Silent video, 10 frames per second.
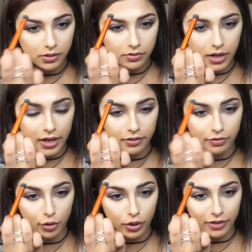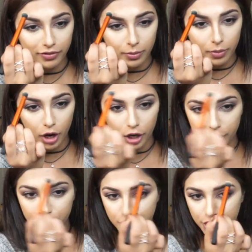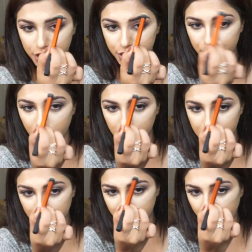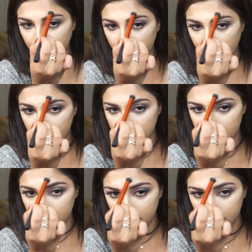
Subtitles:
kind of going from arch to arch of my brows.